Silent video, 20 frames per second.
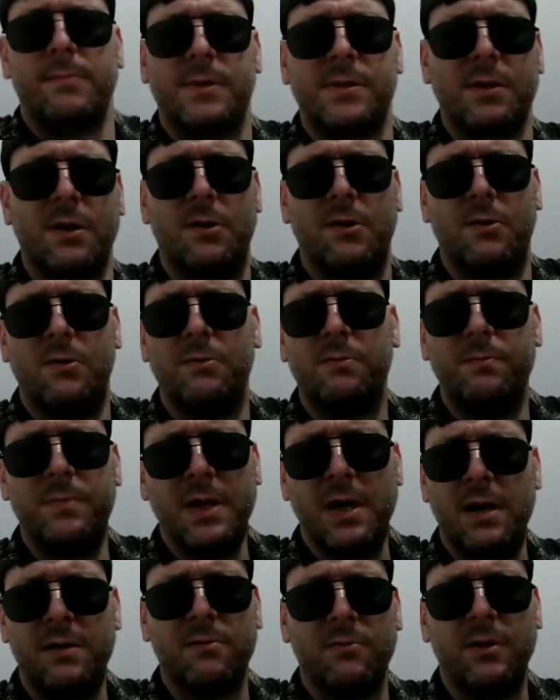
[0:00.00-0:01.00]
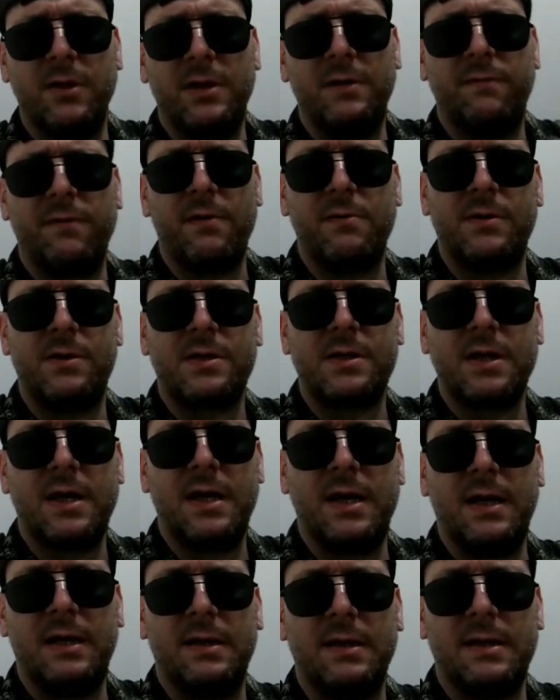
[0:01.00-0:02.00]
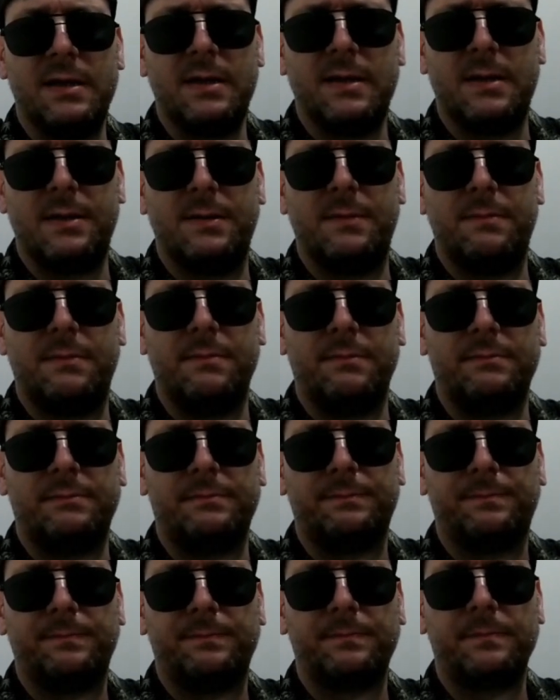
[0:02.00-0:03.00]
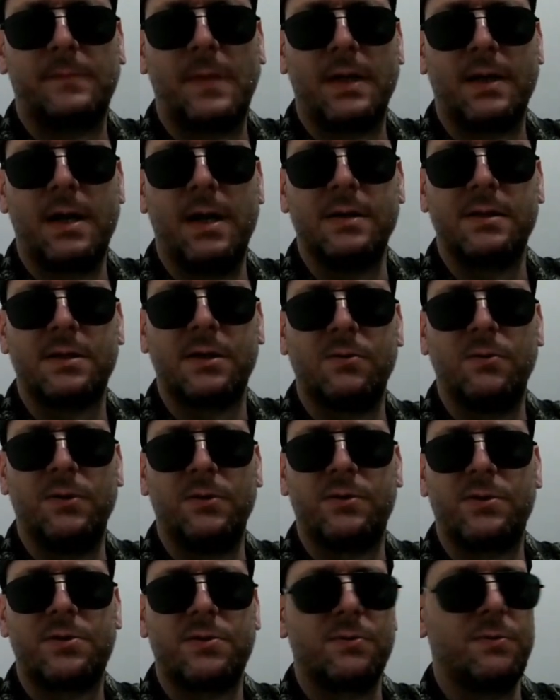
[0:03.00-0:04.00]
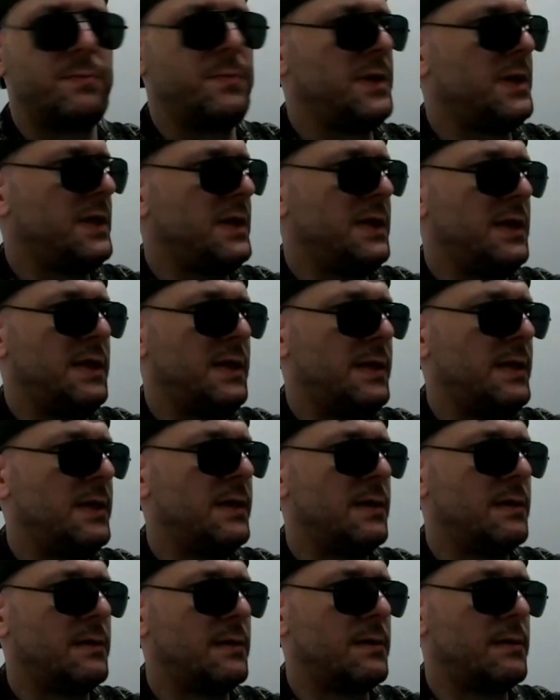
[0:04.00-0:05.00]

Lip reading: So beyond the relief, I would say a consequence would be